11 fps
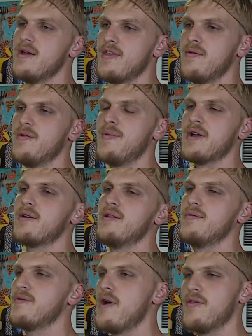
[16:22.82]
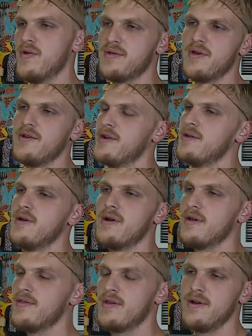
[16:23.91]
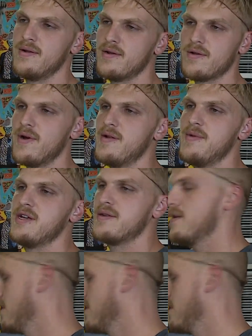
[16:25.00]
that we pickle, and we run those all year long, and they're quite amazing.